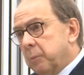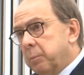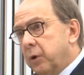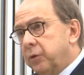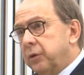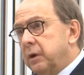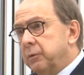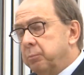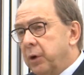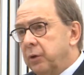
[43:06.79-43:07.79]
both
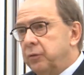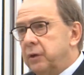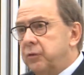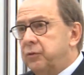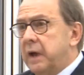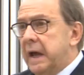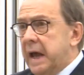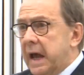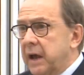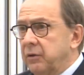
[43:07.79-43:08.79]
in process
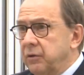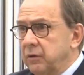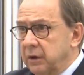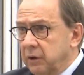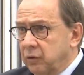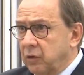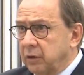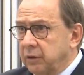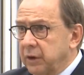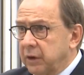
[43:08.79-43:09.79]
and in its
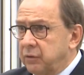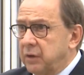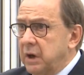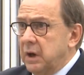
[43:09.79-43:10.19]
context